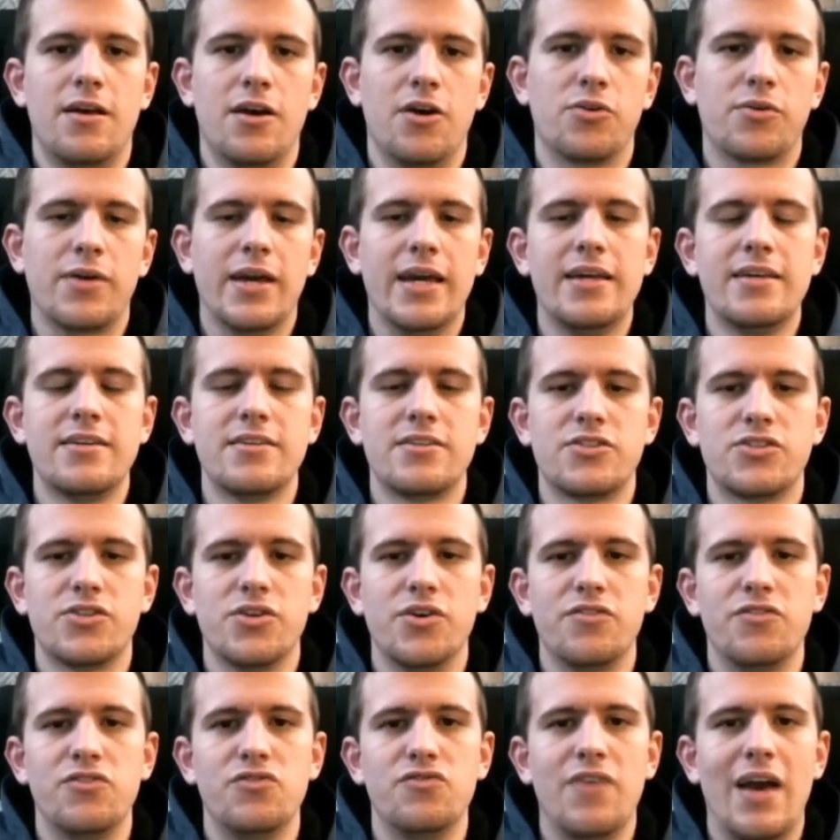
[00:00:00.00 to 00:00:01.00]
Okay, so
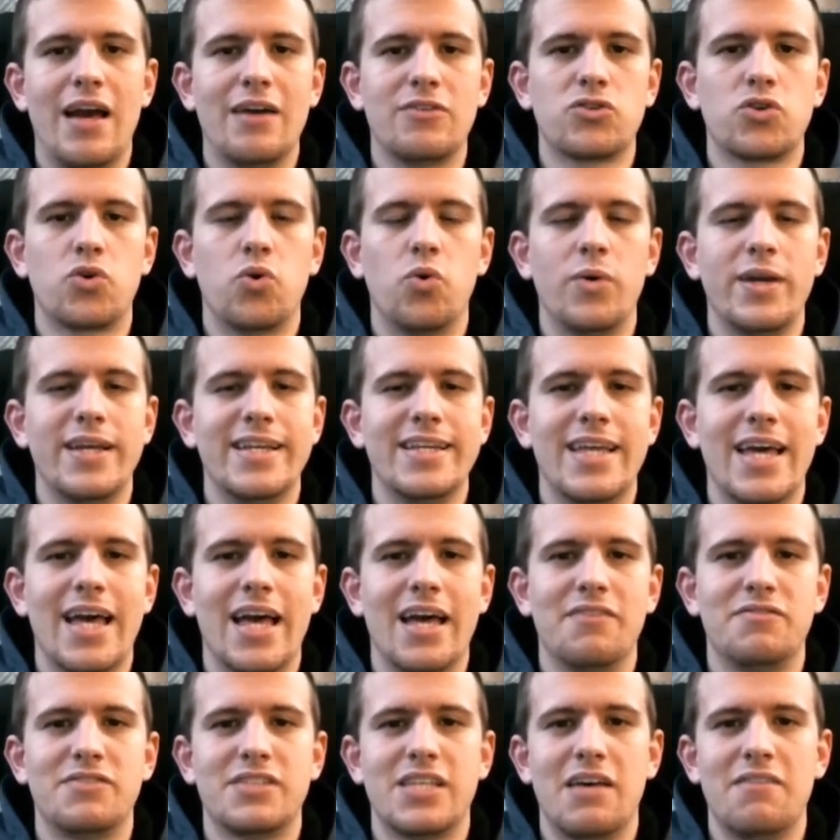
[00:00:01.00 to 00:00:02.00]
if you found queen to
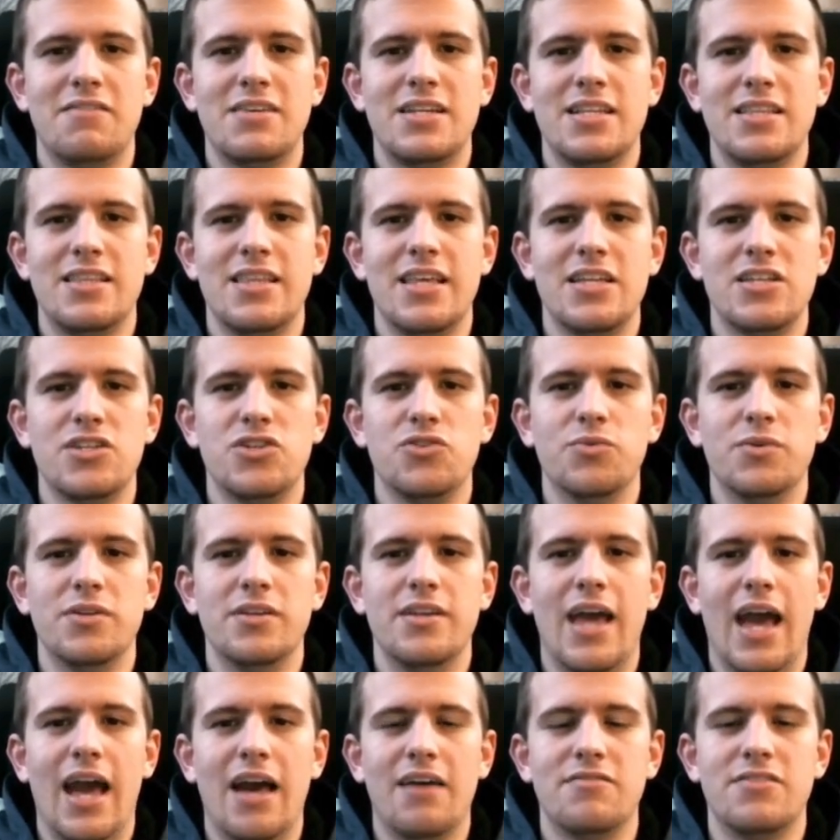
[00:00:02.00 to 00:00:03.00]
f7, then you
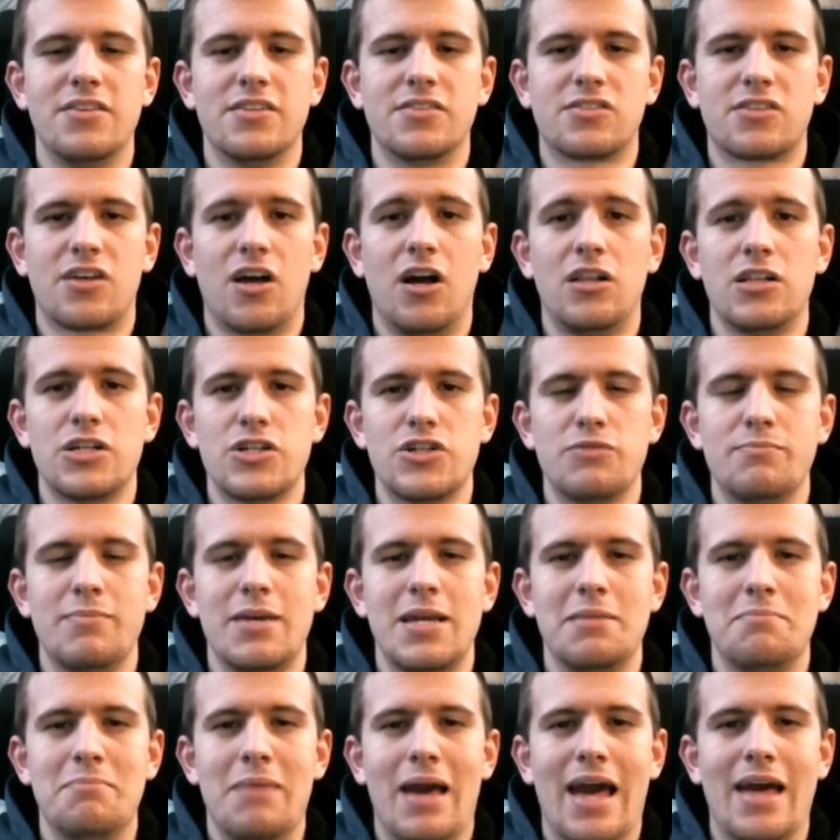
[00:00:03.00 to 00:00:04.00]
would have the scholar's
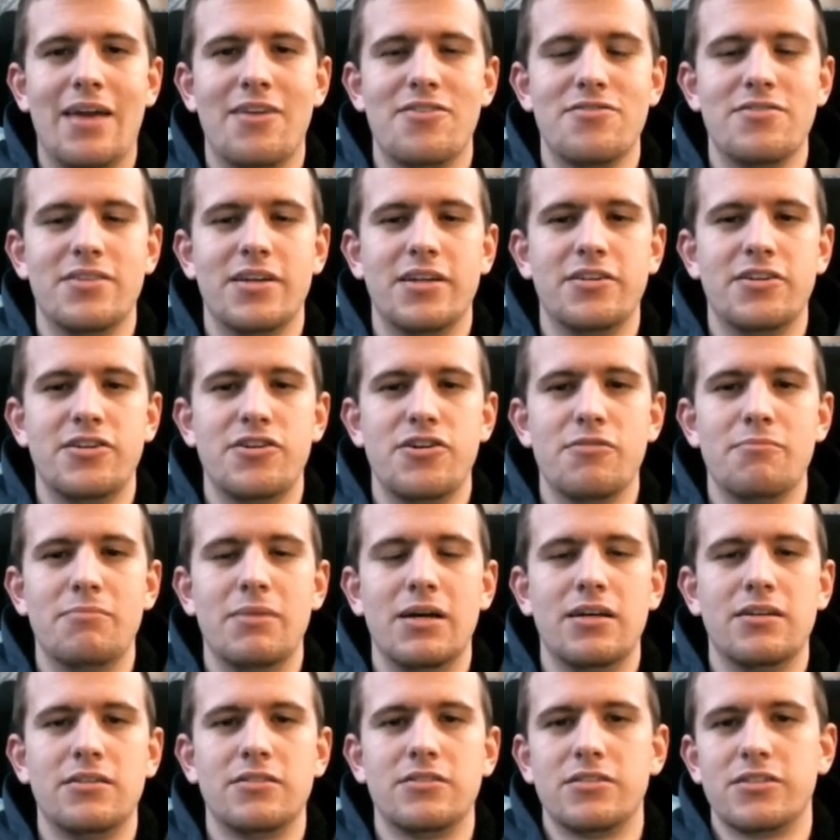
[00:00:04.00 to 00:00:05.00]
mate pattern under your
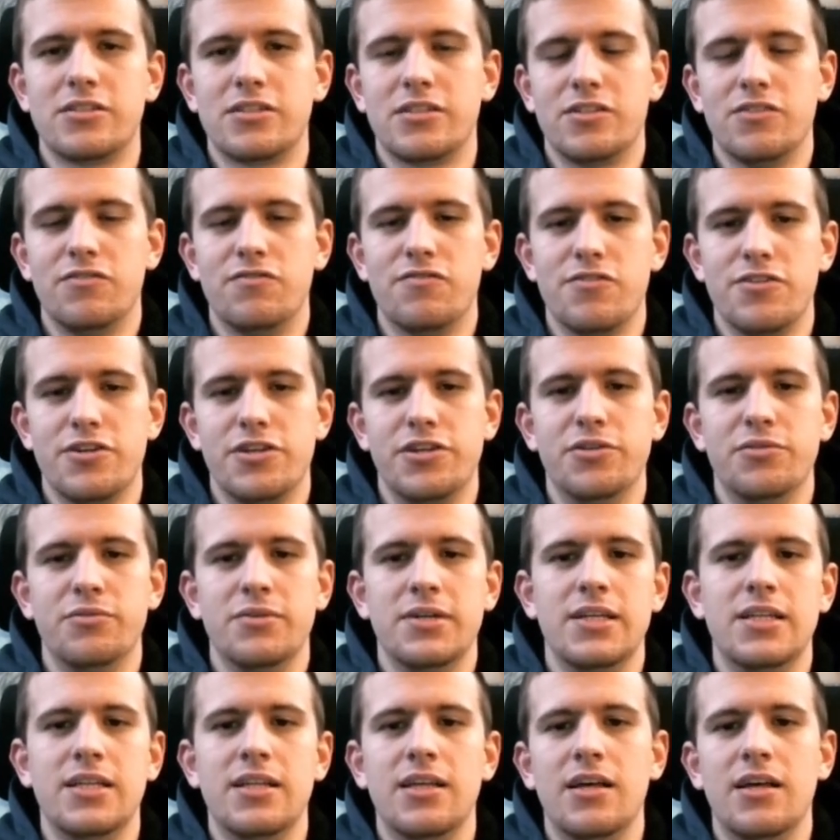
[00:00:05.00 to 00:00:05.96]
belt. Good for you.